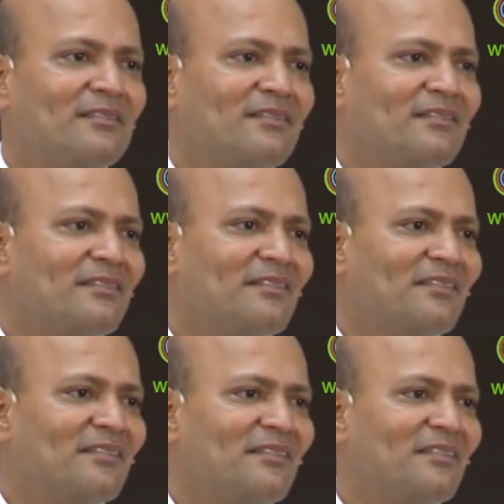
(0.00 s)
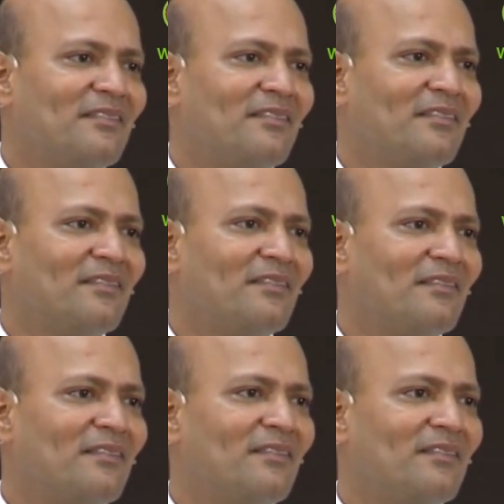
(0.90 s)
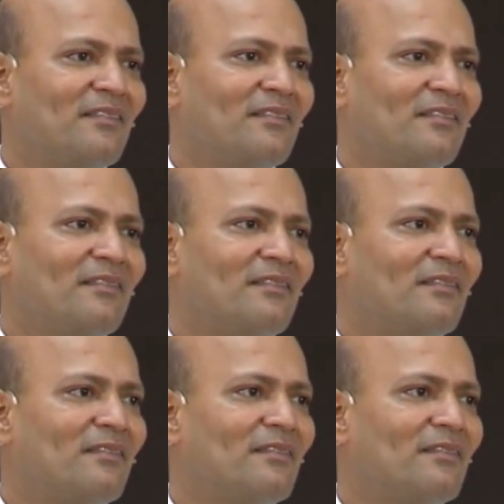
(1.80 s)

Nothing is said.